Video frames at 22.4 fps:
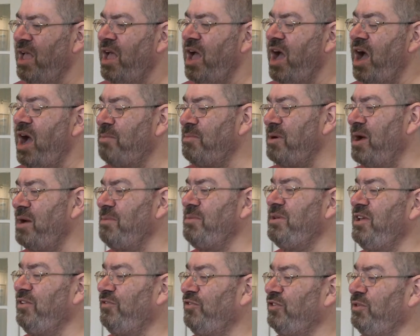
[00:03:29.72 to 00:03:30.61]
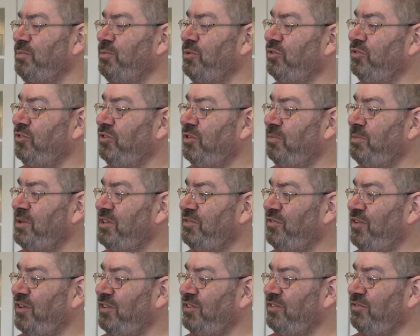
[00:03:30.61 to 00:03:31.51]
I'm here for the Books on the
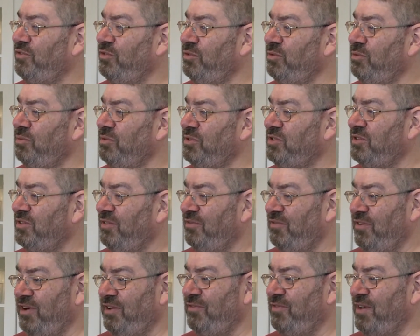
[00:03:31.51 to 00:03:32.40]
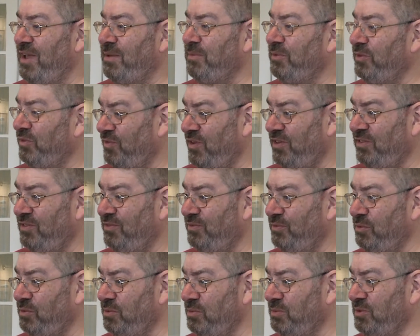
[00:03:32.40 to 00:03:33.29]
Beach Festival, which is a very famous
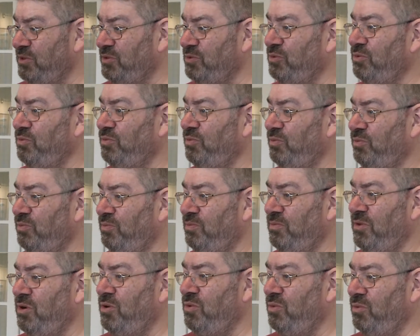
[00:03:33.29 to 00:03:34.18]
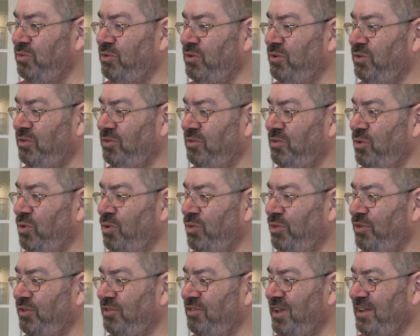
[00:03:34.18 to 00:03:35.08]
festival, which all good
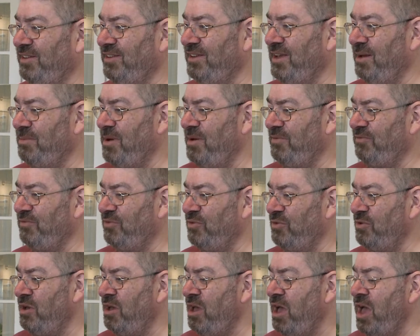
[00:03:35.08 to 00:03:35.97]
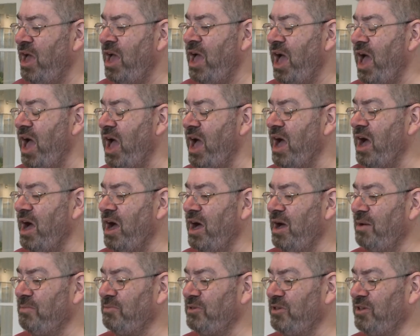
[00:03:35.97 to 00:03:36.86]
authors like to come up for,
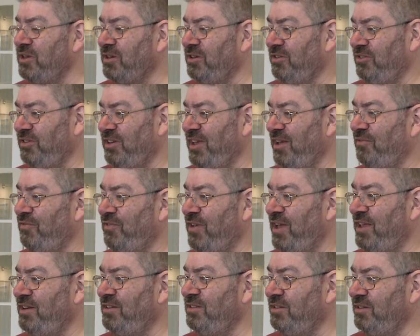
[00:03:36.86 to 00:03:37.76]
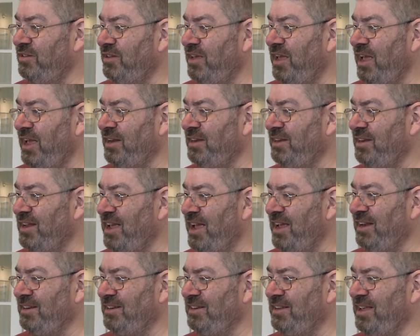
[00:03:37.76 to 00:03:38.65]
because you get fed
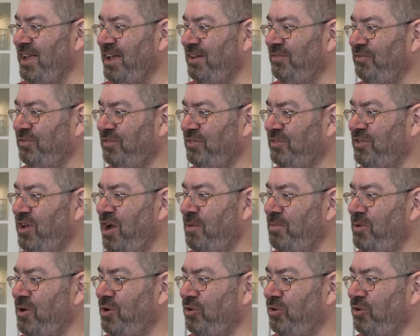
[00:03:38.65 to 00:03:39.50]
and you have Scarborough